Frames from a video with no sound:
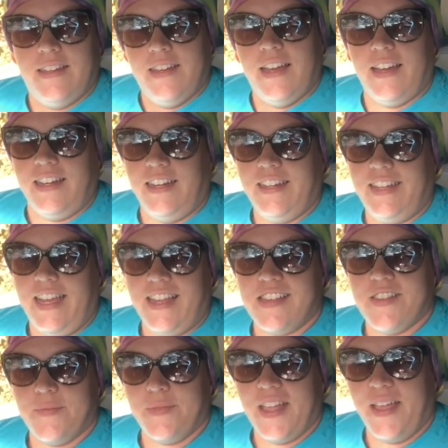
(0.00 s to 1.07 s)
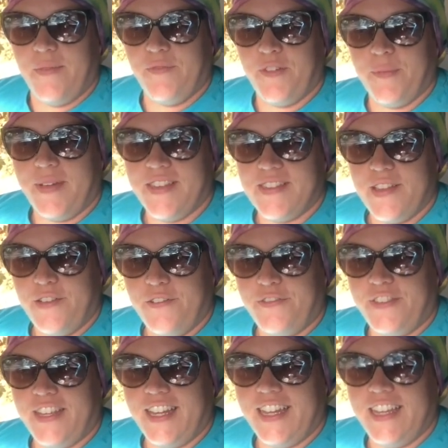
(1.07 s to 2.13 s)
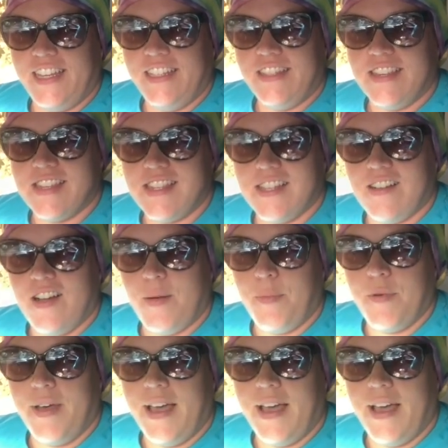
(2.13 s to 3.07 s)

I need to take some time for myself today, just a couple